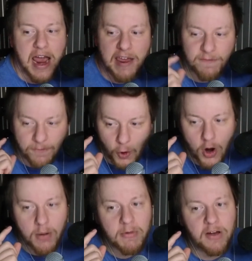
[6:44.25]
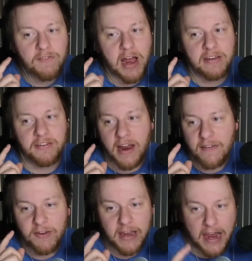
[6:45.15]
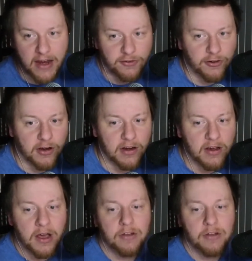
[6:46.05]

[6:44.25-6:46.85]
a form of identification,